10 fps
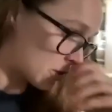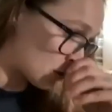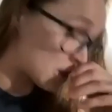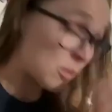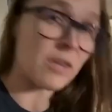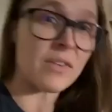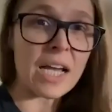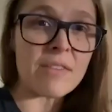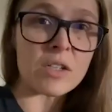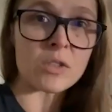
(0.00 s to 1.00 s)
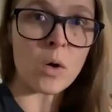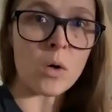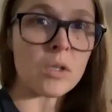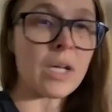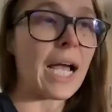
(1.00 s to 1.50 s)
so much more of a heavier
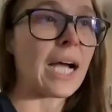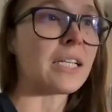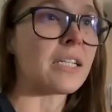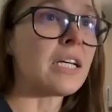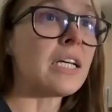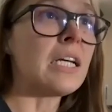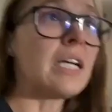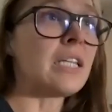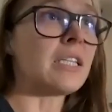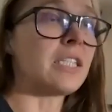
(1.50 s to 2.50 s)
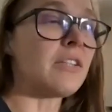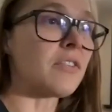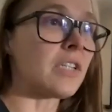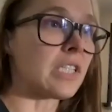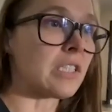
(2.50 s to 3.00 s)
toll. And the
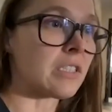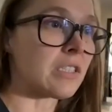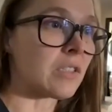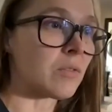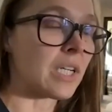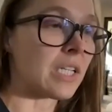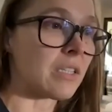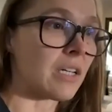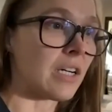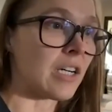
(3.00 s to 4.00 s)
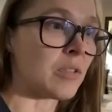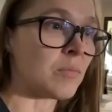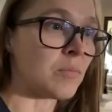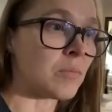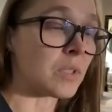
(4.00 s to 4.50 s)
difference with
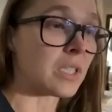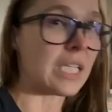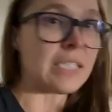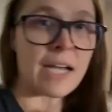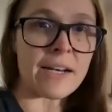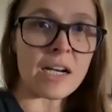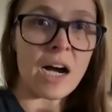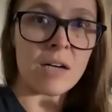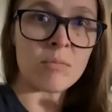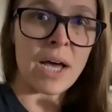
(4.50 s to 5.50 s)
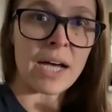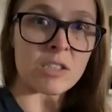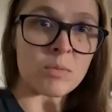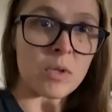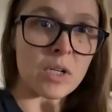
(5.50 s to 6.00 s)
um, with these kind of combat
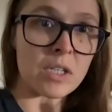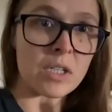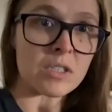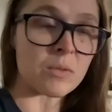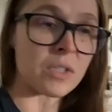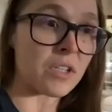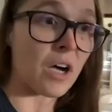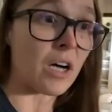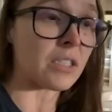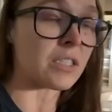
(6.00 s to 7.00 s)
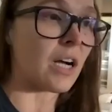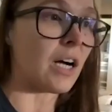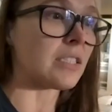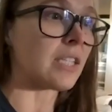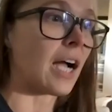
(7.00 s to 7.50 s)
sports, with all this
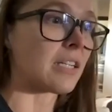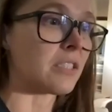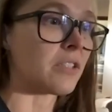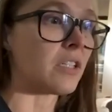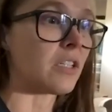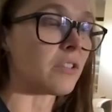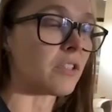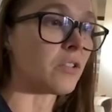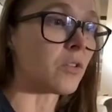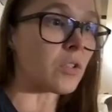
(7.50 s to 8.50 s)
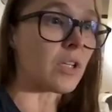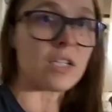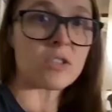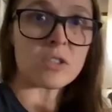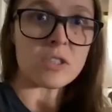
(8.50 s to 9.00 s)
contact and the the
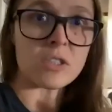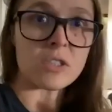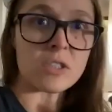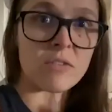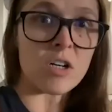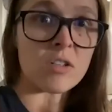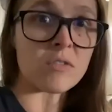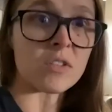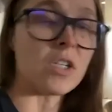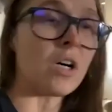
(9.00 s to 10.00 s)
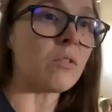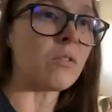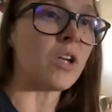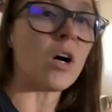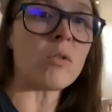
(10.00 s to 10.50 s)
neurological injuries involved, you don't
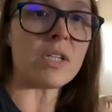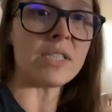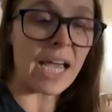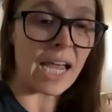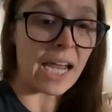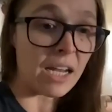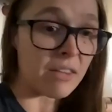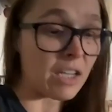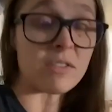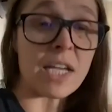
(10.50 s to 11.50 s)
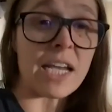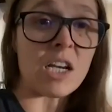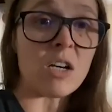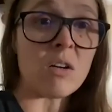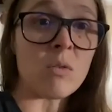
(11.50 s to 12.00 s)
know the day that you've
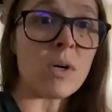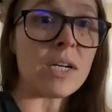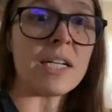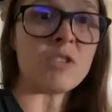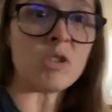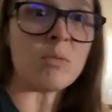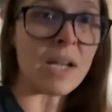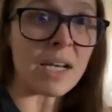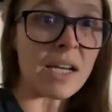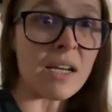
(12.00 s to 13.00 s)
taken one hit too many.